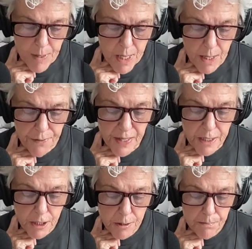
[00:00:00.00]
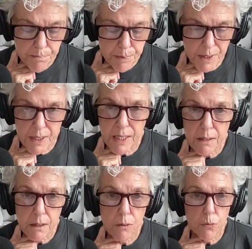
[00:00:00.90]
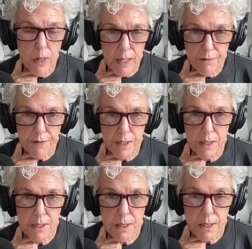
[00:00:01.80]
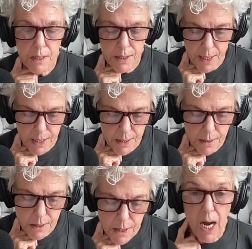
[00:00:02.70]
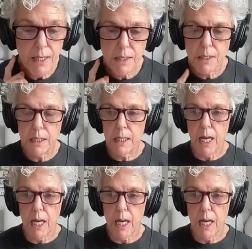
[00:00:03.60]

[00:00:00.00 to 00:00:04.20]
And I think it's particularly relevant these days. Honestly,